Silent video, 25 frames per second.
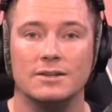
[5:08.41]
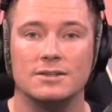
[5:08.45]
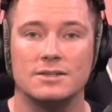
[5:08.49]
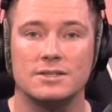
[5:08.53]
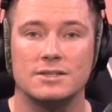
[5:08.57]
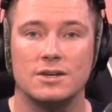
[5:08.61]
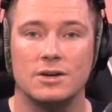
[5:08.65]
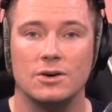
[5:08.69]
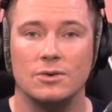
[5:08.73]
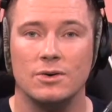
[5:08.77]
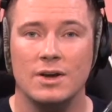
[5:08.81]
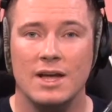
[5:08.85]

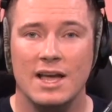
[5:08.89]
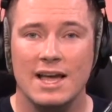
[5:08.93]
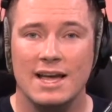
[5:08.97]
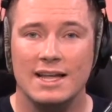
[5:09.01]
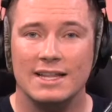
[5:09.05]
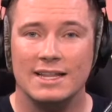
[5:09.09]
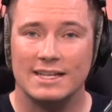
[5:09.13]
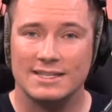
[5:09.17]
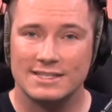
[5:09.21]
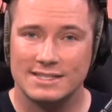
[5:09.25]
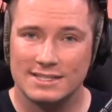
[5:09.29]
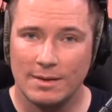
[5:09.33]
So
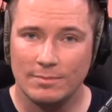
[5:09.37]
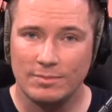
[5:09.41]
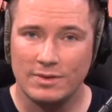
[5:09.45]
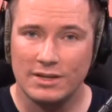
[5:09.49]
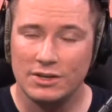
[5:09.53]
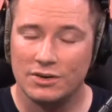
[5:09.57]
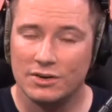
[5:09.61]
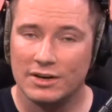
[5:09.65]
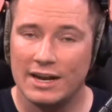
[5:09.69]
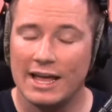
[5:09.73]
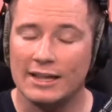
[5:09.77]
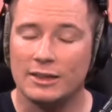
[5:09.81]
that's something
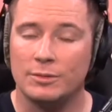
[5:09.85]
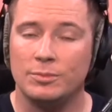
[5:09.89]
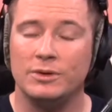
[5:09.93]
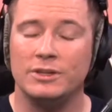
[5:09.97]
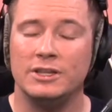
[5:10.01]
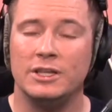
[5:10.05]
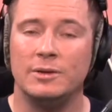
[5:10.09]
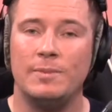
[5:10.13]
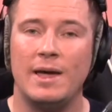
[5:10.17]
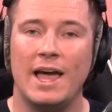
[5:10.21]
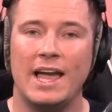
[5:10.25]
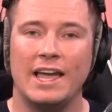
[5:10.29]
you're going to have to put
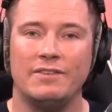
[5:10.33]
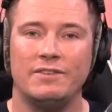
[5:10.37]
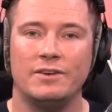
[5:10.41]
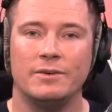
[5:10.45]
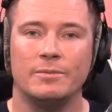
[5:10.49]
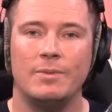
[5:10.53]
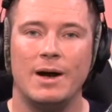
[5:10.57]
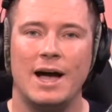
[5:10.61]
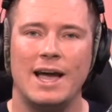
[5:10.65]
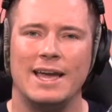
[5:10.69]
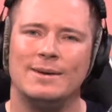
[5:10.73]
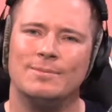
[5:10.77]
in the back of your
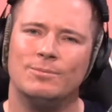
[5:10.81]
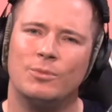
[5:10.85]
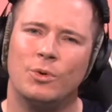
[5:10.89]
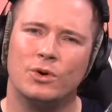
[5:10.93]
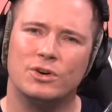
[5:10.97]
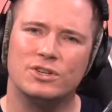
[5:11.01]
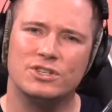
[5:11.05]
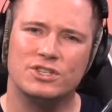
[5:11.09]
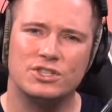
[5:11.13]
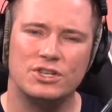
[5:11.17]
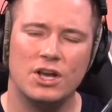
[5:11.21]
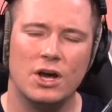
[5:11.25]
mind
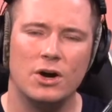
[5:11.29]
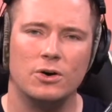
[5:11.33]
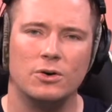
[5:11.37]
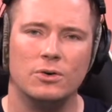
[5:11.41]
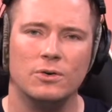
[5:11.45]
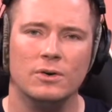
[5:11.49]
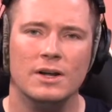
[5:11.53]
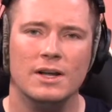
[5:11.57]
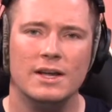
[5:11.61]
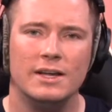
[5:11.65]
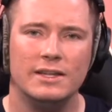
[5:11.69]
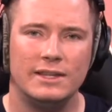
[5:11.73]
more
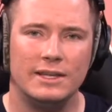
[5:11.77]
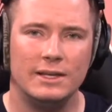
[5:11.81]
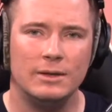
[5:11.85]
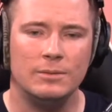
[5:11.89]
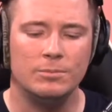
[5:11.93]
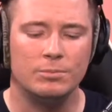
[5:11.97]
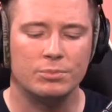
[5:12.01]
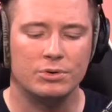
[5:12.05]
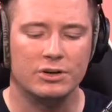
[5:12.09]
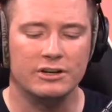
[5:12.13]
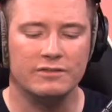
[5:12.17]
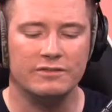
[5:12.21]
so
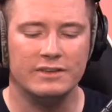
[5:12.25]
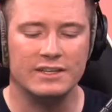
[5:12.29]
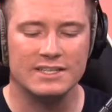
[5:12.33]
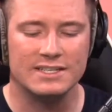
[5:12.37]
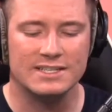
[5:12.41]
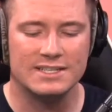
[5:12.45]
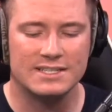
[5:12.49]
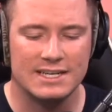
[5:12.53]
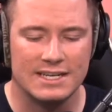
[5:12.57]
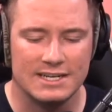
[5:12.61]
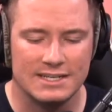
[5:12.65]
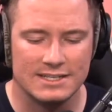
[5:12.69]
than previous
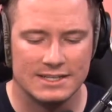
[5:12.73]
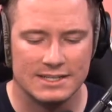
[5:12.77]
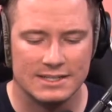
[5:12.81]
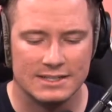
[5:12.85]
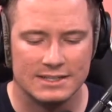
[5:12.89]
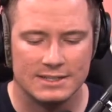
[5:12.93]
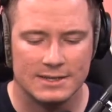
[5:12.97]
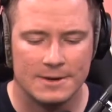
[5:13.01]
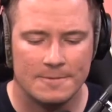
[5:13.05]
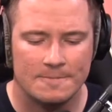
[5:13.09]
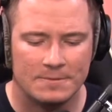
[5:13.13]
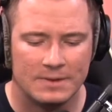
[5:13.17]

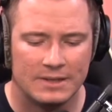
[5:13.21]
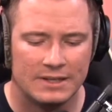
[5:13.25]
seasons.